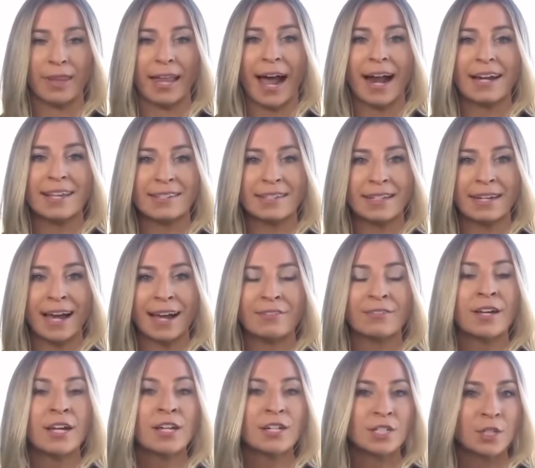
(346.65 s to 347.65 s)
That is
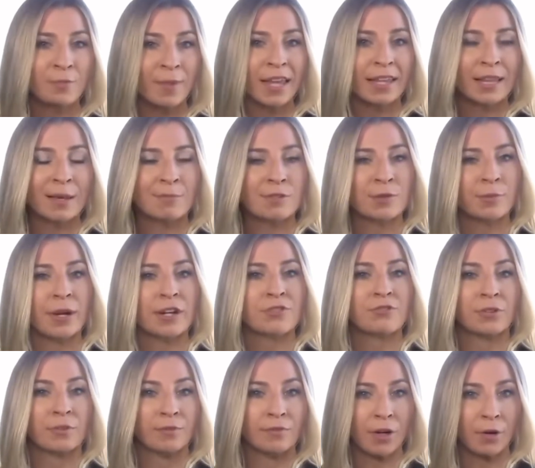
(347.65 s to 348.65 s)
enough to make them switch
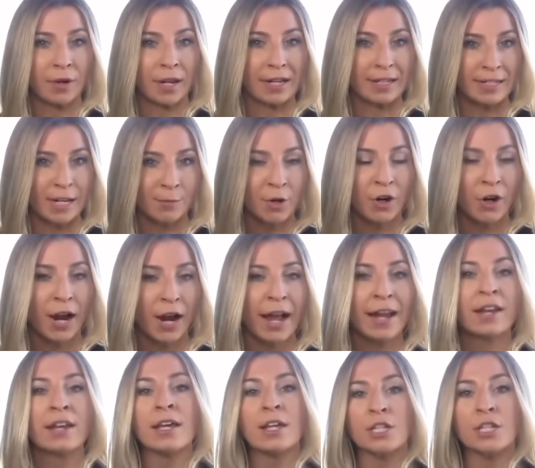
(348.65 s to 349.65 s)
from voting
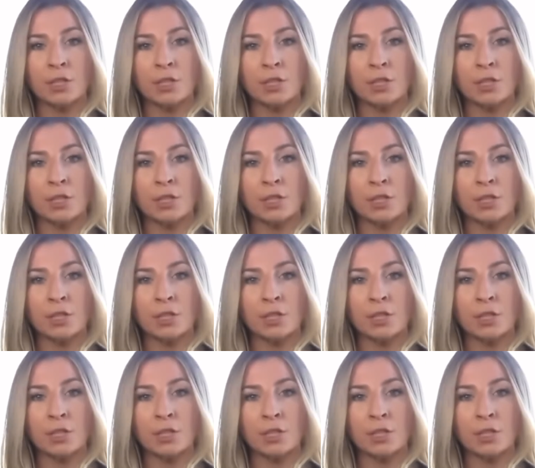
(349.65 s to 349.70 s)
Democrat